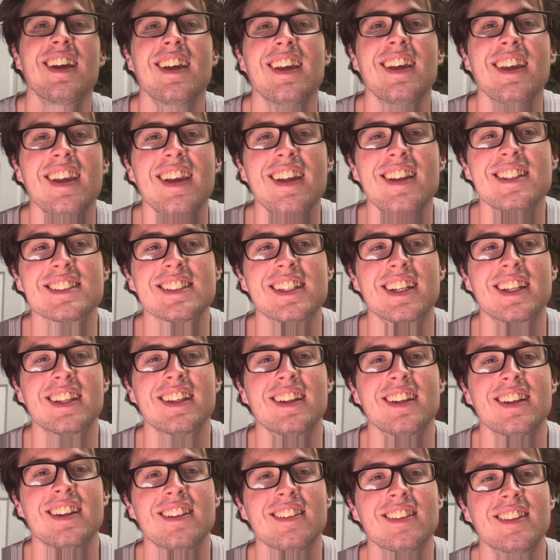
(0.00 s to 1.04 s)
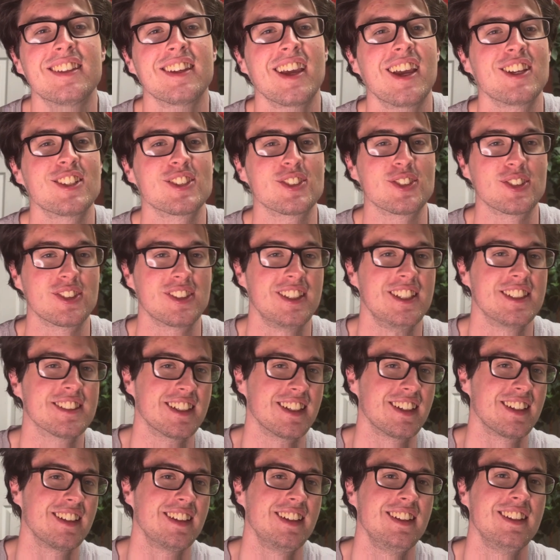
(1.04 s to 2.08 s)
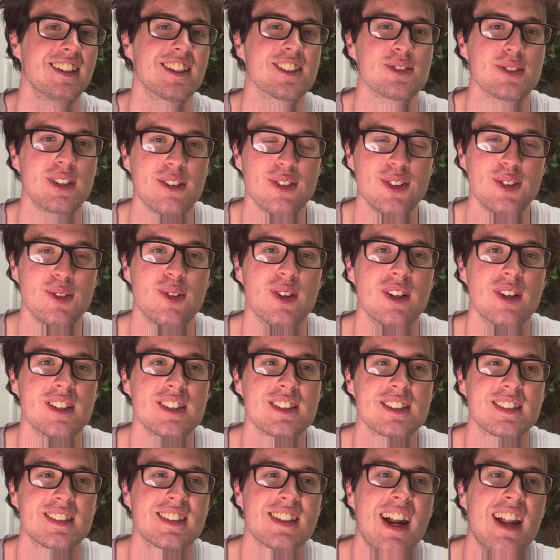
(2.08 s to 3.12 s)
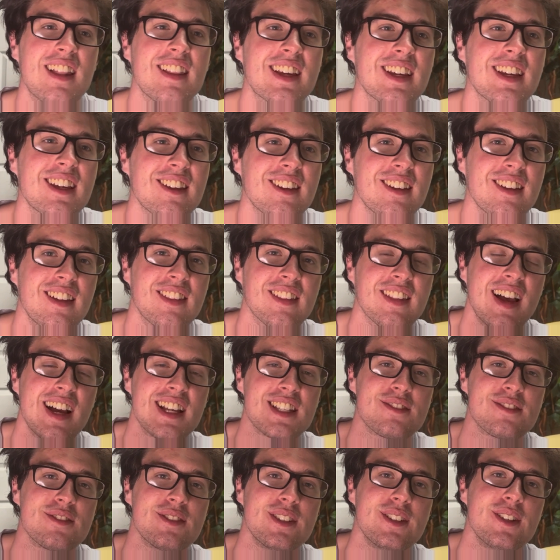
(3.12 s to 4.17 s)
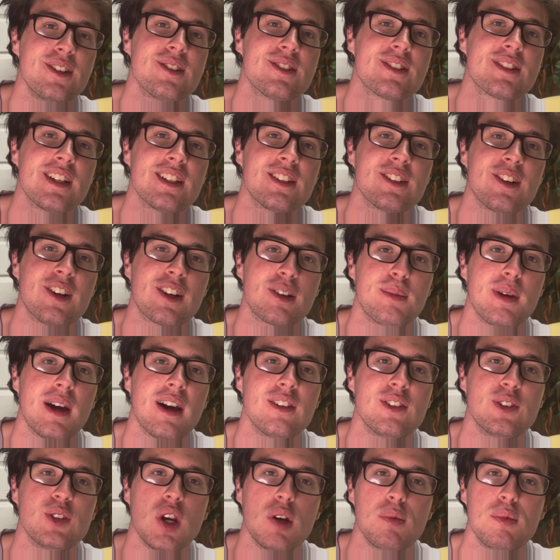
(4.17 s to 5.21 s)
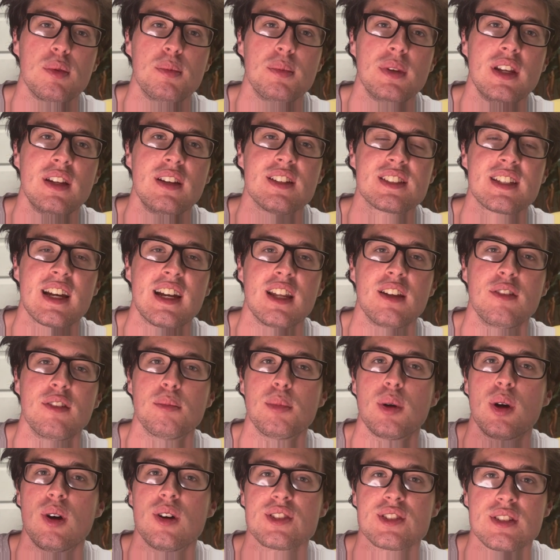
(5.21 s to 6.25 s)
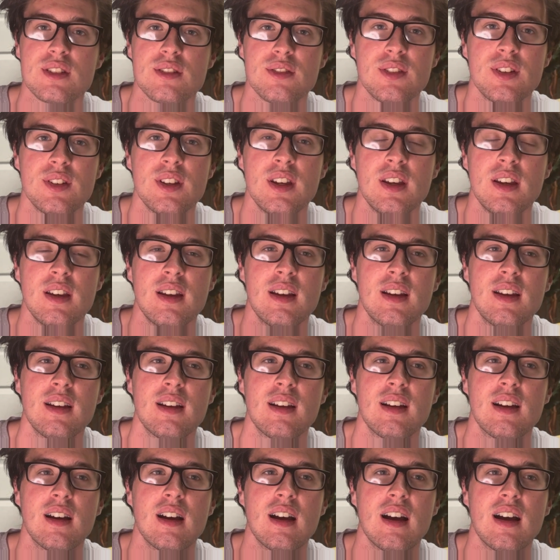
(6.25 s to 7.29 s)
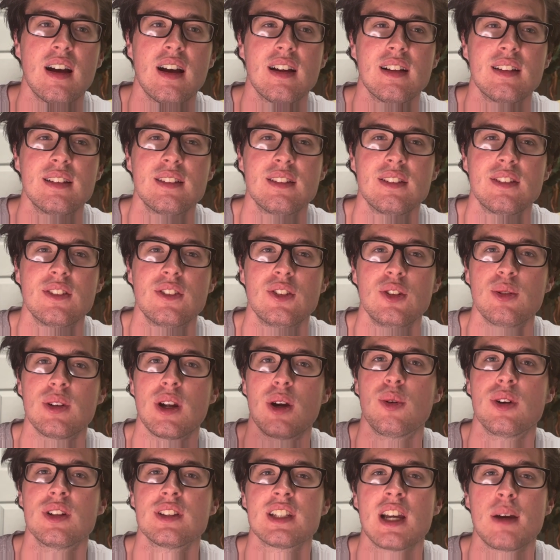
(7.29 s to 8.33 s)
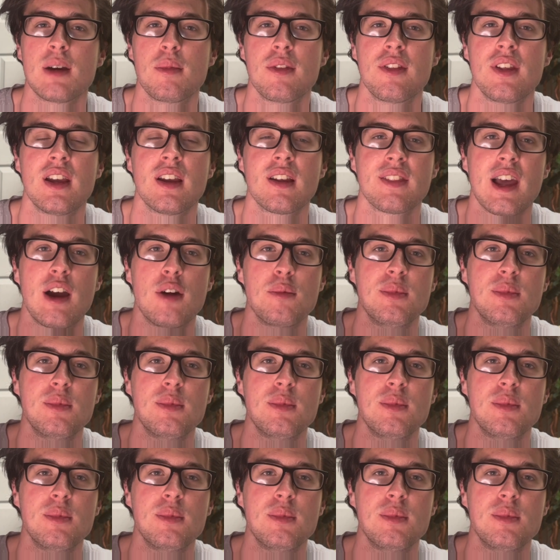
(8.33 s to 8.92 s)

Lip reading: Id is the gangster. He does whatever he wants. Kind of in the last videos, I talked about dopamine is kind of impulsive, do what I want type of thing.